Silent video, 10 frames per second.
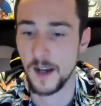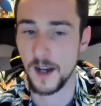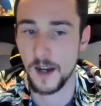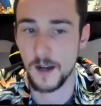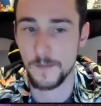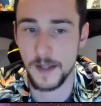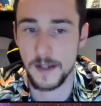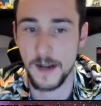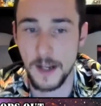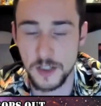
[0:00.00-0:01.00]

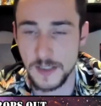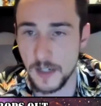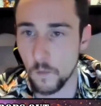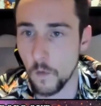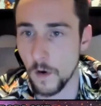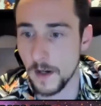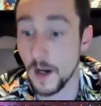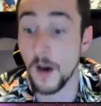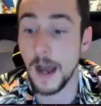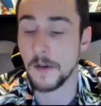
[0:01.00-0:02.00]
And not just saying Warren.
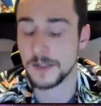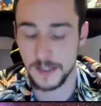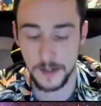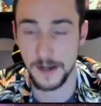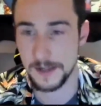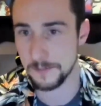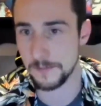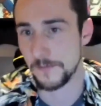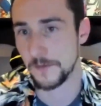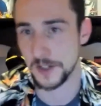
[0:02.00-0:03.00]
No, I was saying like
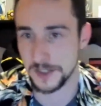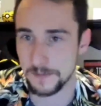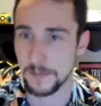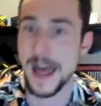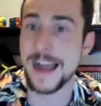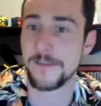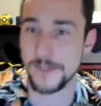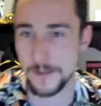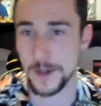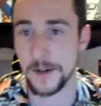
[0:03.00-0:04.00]
first black
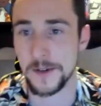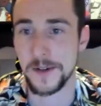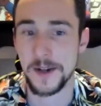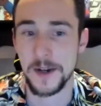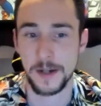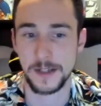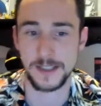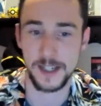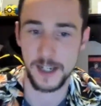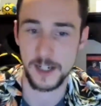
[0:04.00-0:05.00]
female
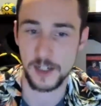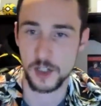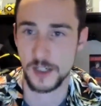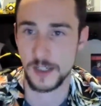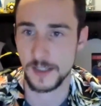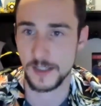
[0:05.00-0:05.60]
president, and she's